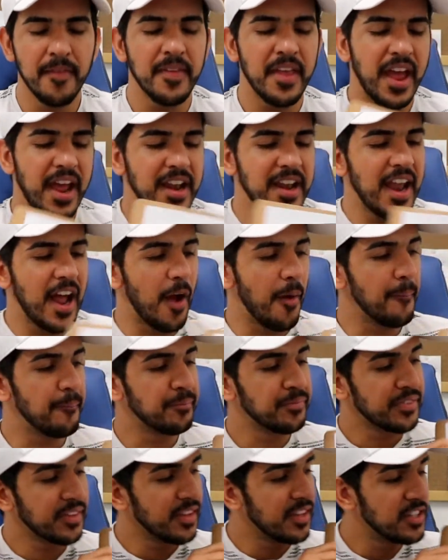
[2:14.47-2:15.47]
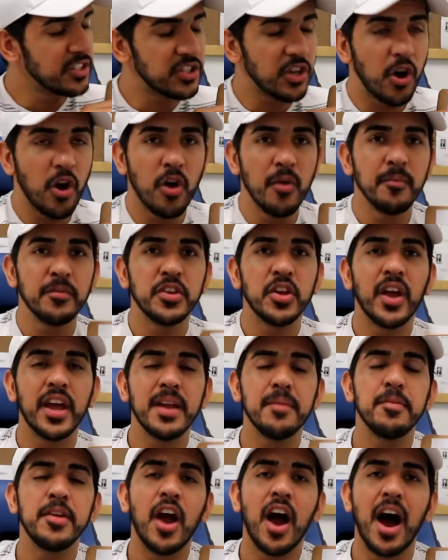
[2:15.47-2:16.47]
And now, so you're
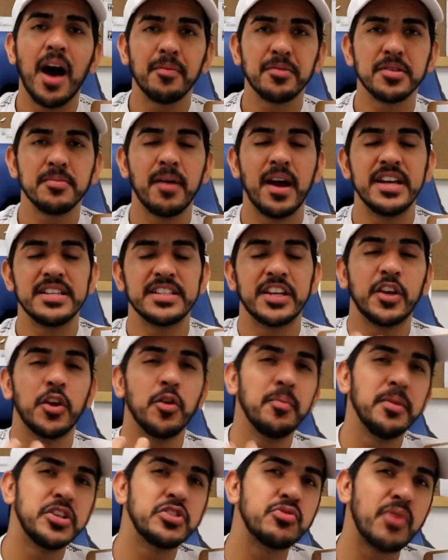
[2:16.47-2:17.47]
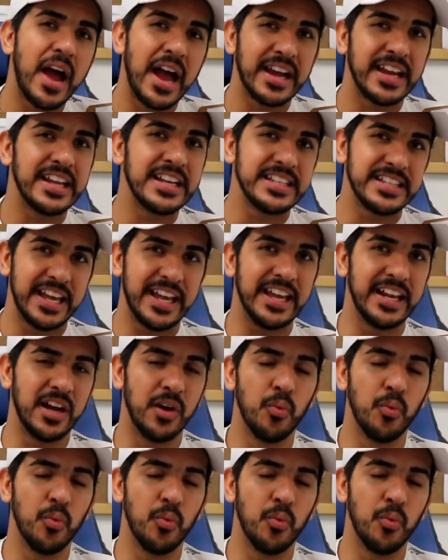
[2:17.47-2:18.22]
going to be optimizing, you'll be tracking data.